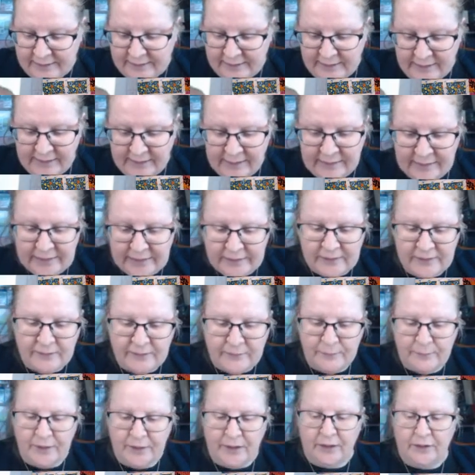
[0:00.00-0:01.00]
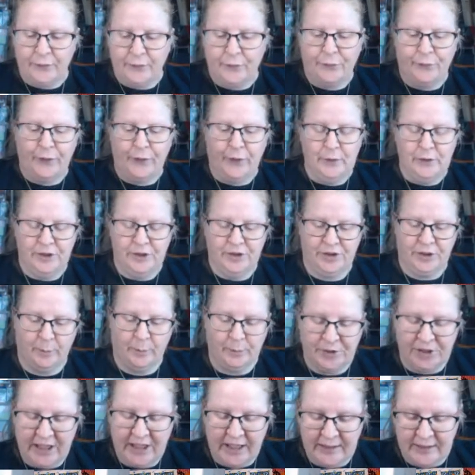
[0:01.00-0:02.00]
and then there's Photoshop
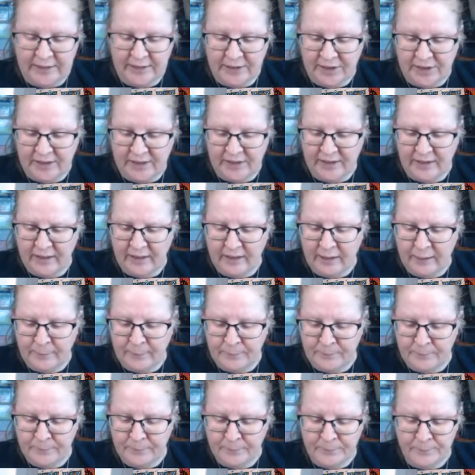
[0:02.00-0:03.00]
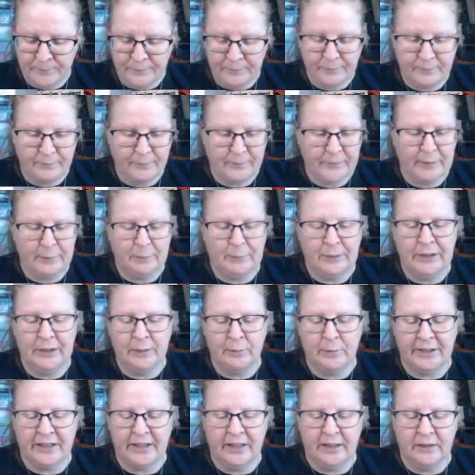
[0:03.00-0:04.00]
challenges. Peter
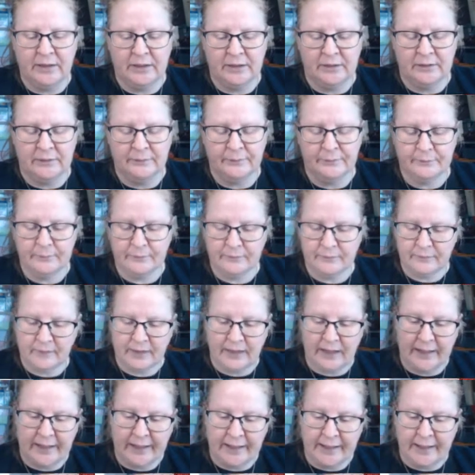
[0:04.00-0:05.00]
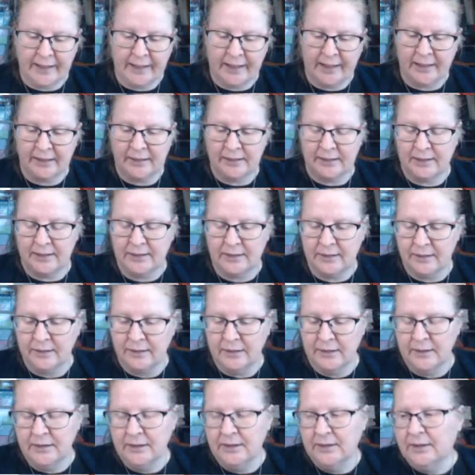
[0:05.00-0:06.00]
McKinnon had
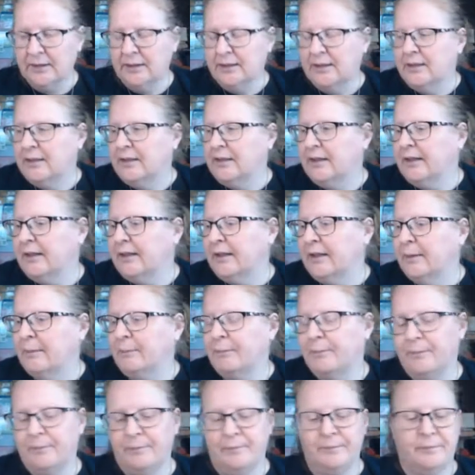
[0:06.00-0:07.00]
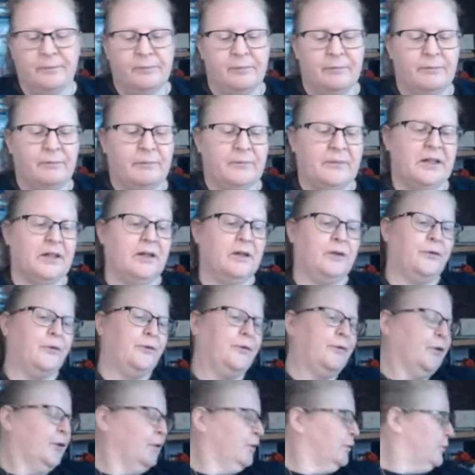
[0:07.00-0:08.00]
a
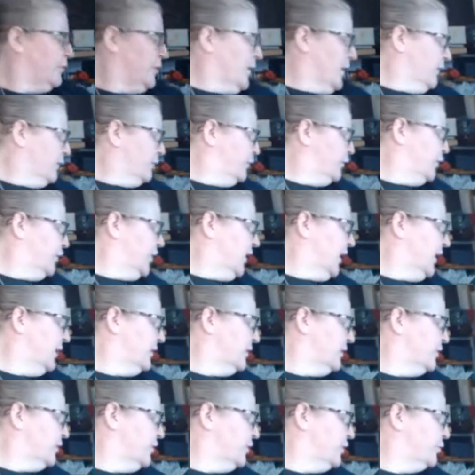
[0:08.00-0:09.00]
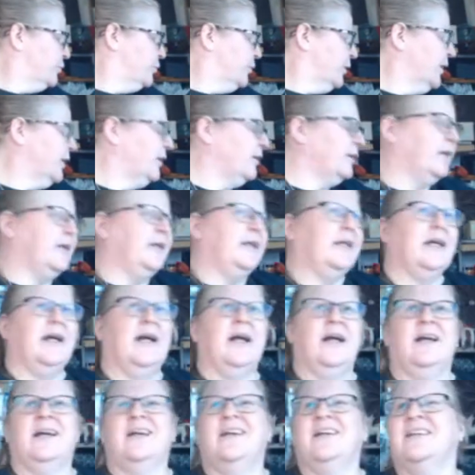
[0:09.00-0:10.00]
photograph challenge where he
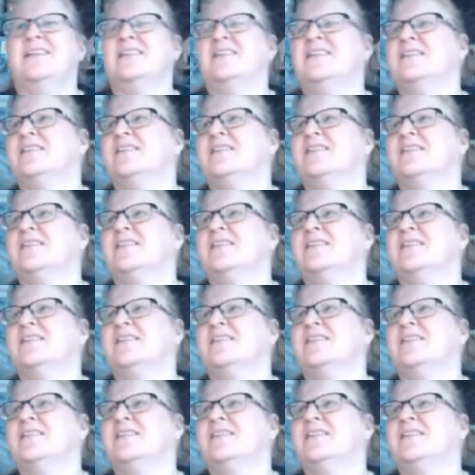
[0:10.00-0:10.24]
had